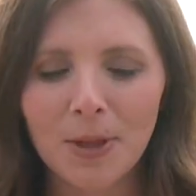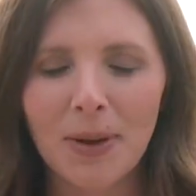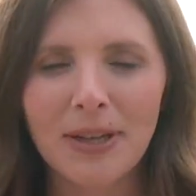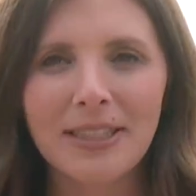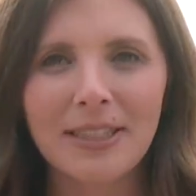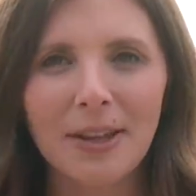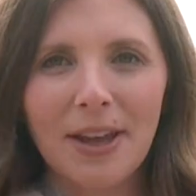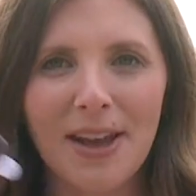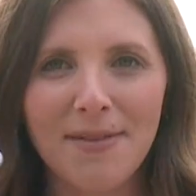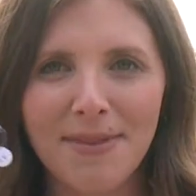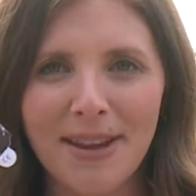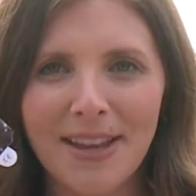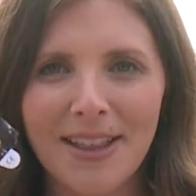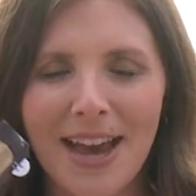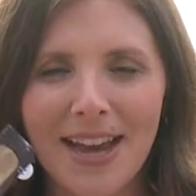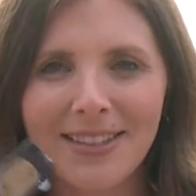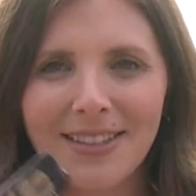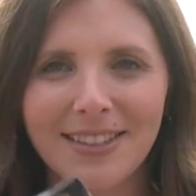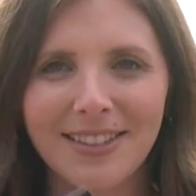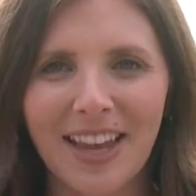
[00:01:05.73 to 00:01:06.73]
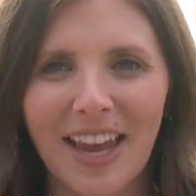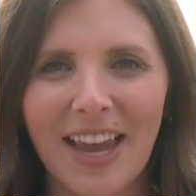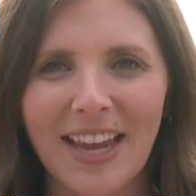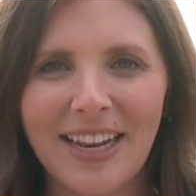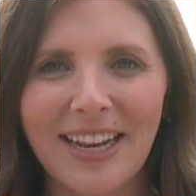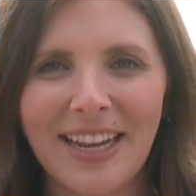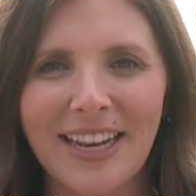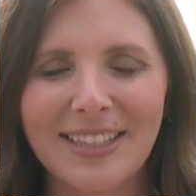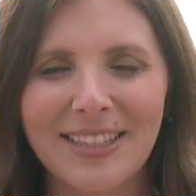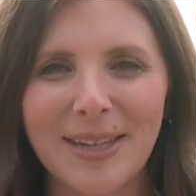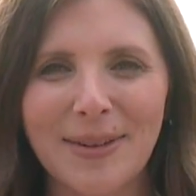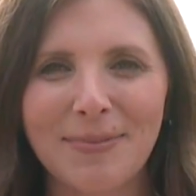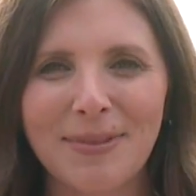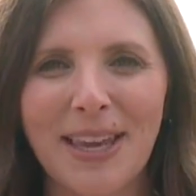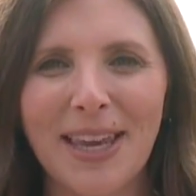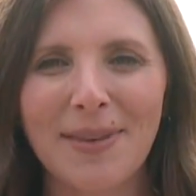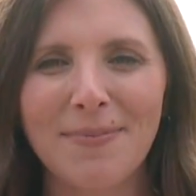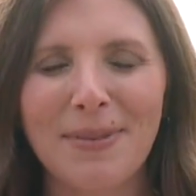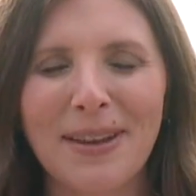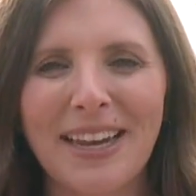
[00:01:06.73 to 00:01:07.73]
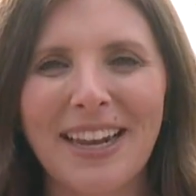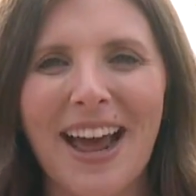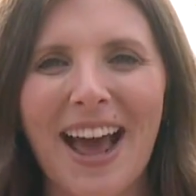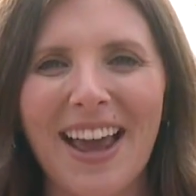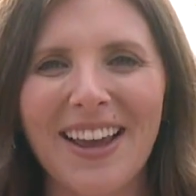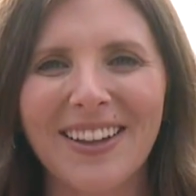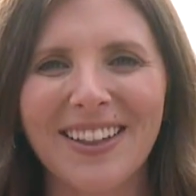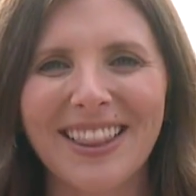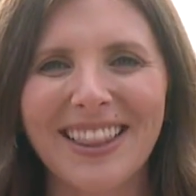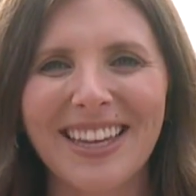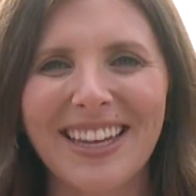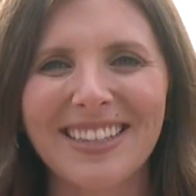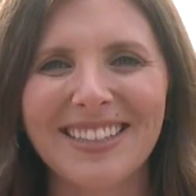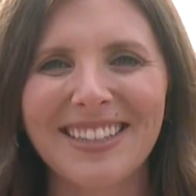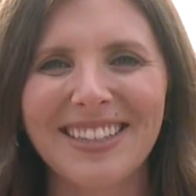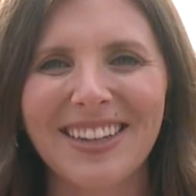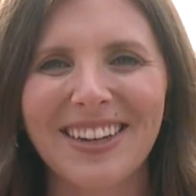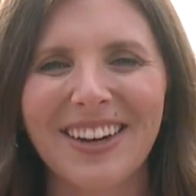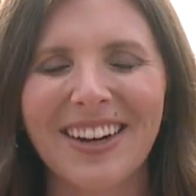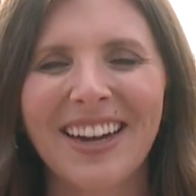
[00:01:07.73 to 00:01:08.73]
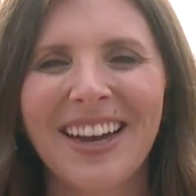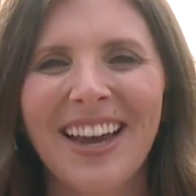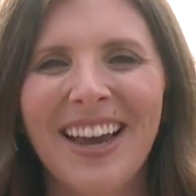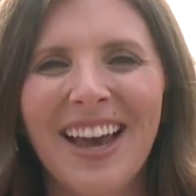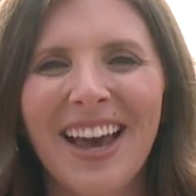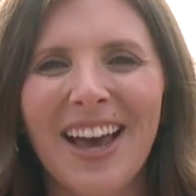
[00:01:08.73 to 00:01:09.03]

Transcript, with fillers: so I still have my glasses handy as I'm keeping an eye on things here.